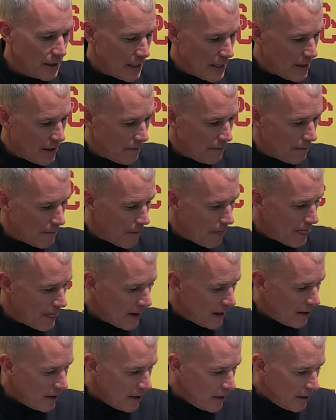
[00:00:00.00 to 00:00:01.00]
down
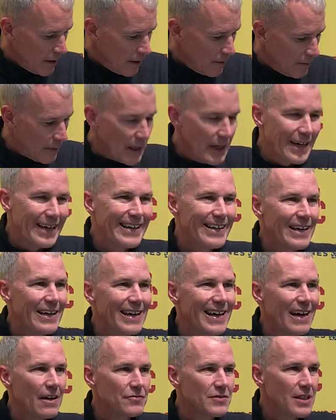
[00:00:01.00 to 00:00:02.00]
by 8
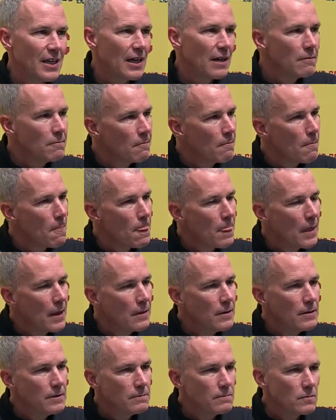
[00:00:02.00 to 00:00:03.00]
at halftime.
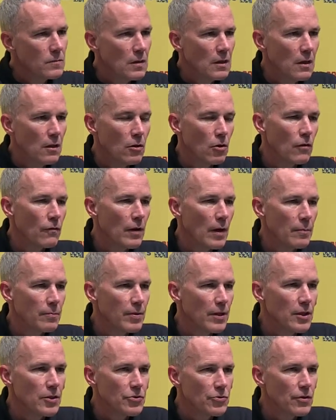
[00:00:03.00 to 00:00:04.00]
Irvine
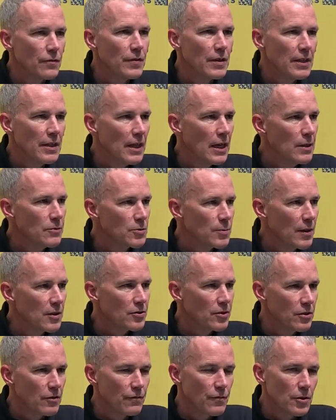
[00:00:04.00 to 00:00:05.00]
played a terrific game,
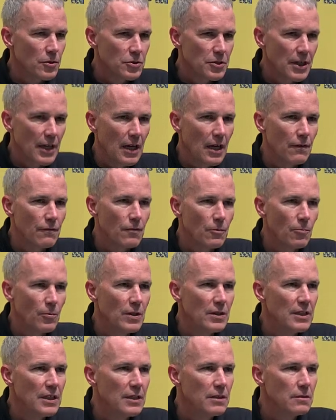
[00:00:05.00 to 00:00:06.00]
especially in the first half, but
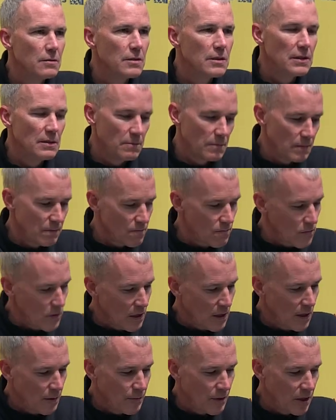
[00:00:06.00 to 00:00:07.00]
we didn't.
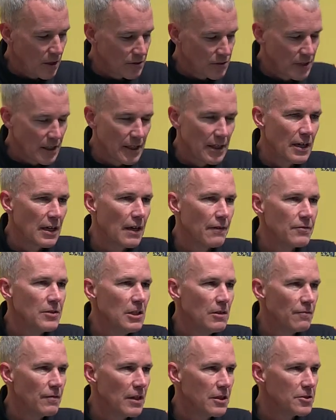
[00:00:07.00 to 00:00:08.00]
But our second half
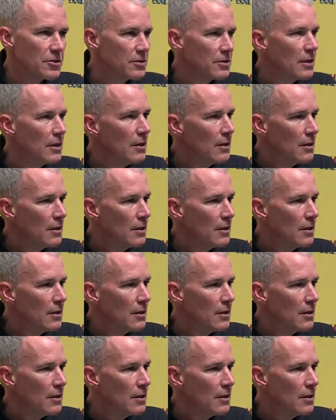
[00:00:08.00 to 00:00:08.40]
defense,